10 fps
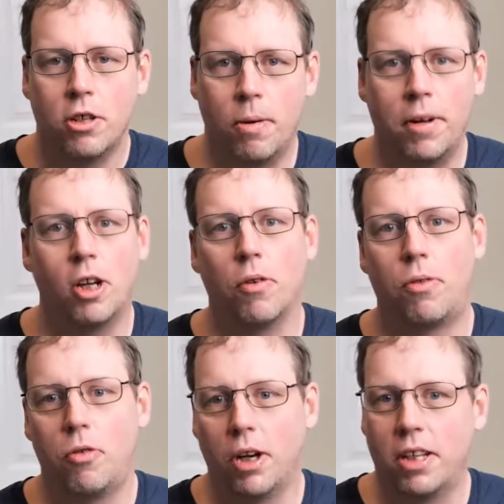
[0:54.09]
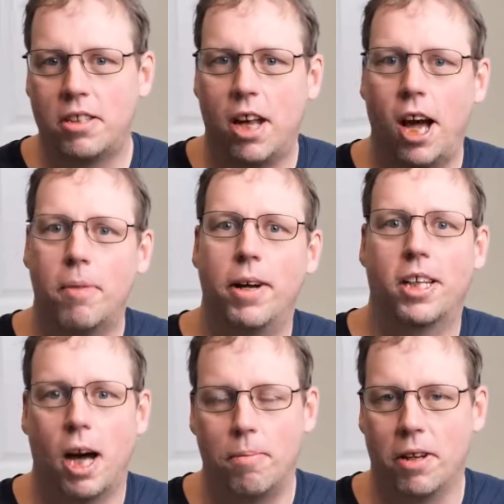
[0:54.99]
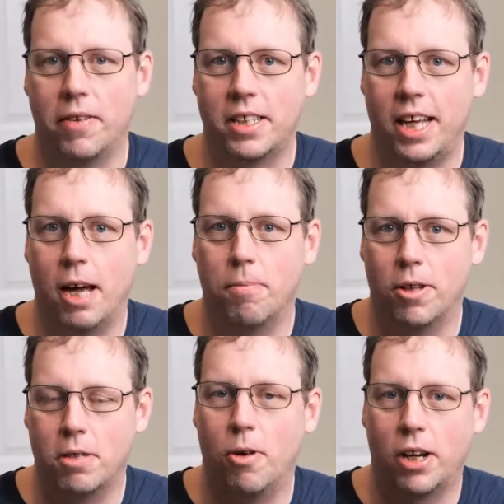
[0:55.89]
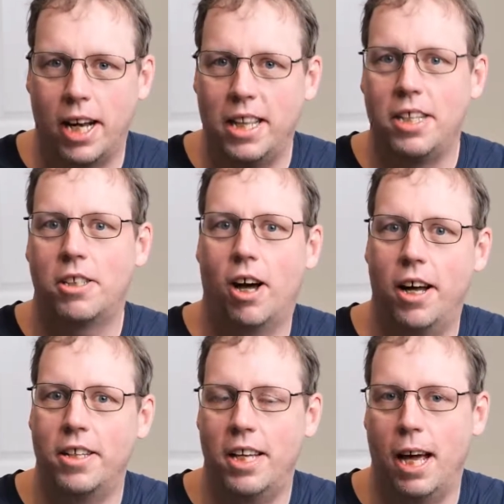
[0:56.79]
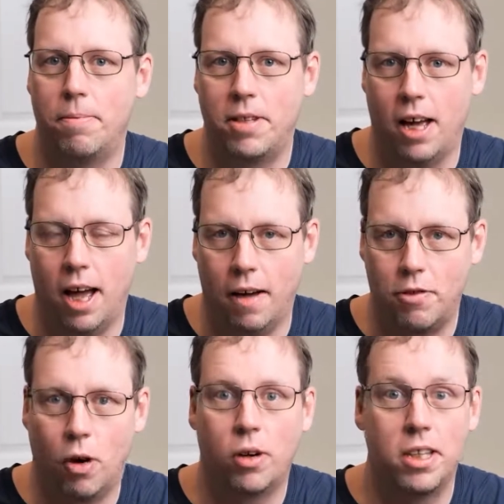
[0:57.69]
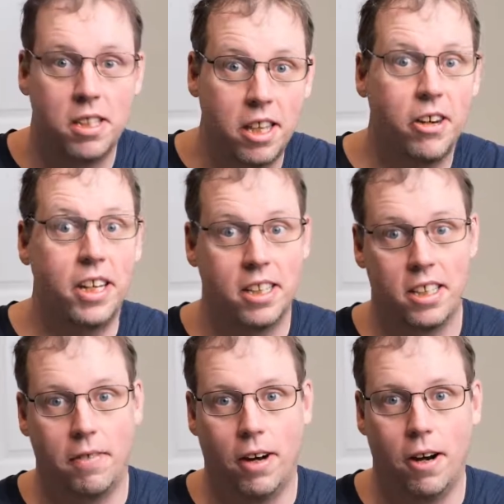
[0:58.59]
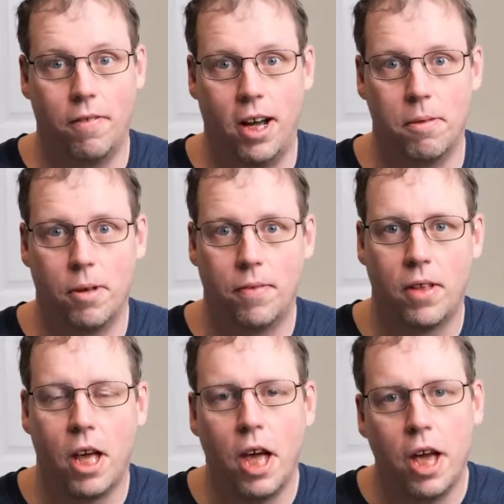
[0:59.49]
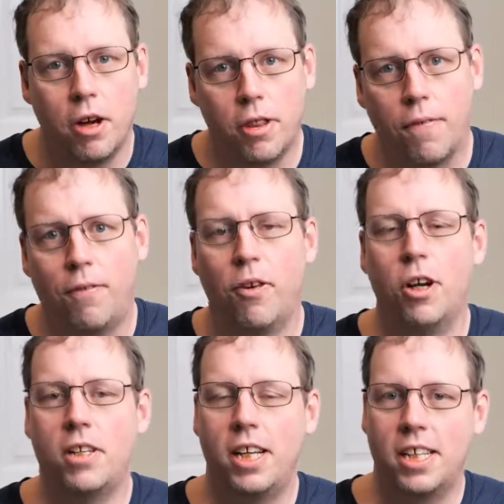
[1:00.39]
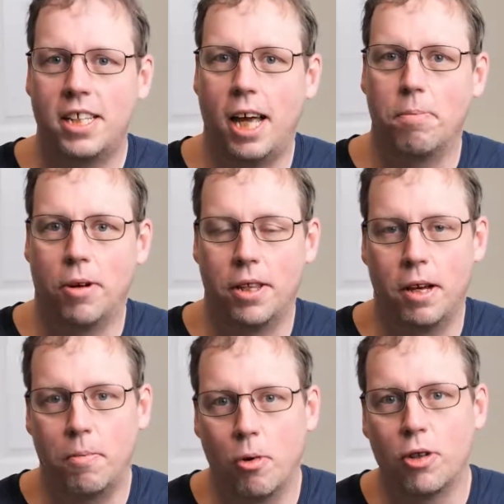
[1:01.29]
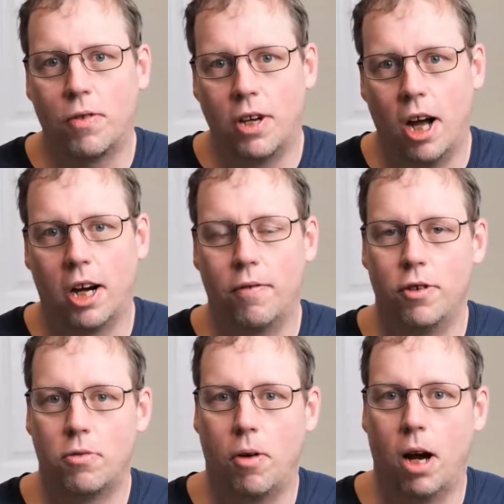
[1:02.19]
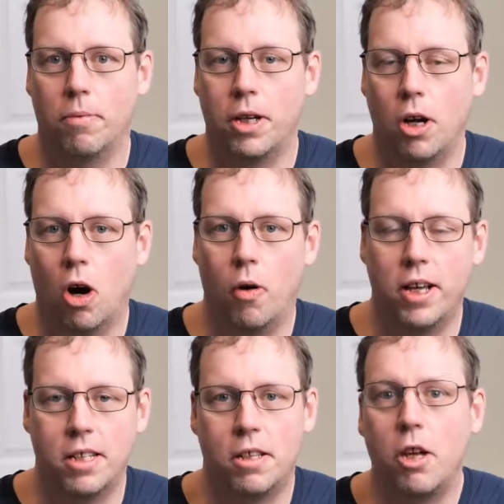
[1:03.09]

So I'm going to go through and just talk about a couple of examples about kind of these concepts of tokens that are easily verifiable. The first example that most photographers probably know is